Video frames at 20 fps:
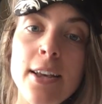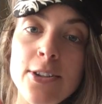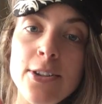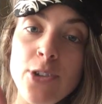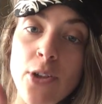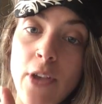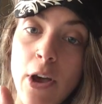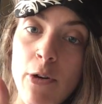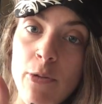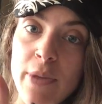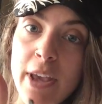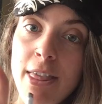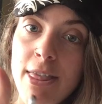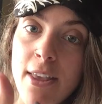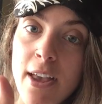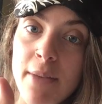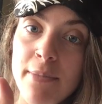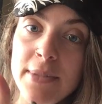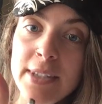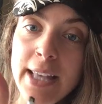So that would be a
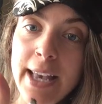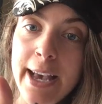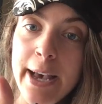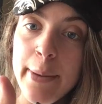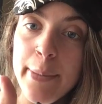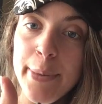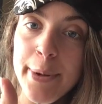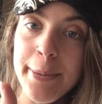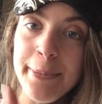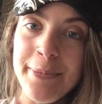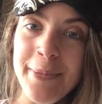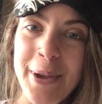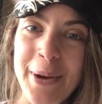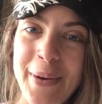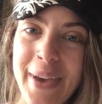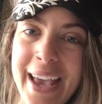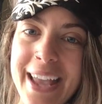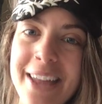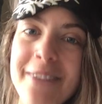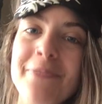thumbs up,
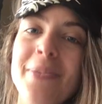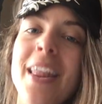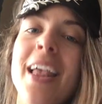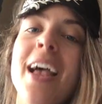okay?